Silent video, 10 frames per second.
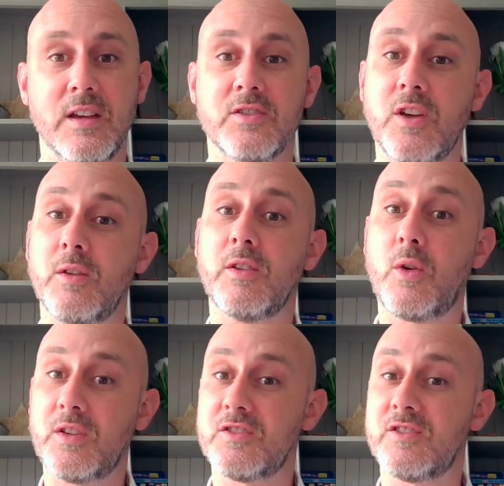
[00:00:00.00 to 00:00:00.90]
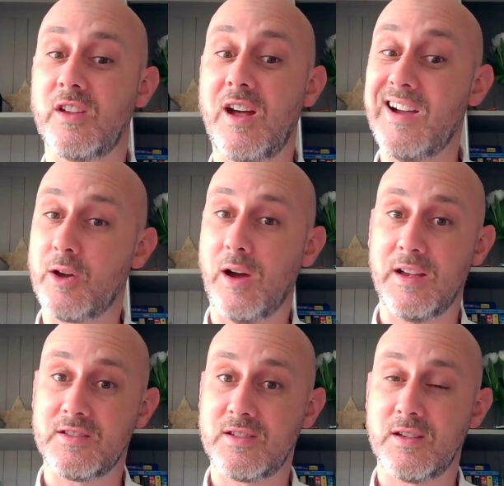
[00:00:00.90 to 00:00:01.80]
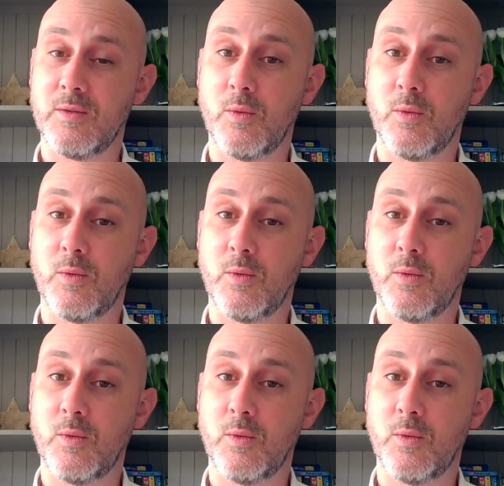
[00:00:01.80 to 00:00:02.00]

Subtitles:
So the questions that I got asked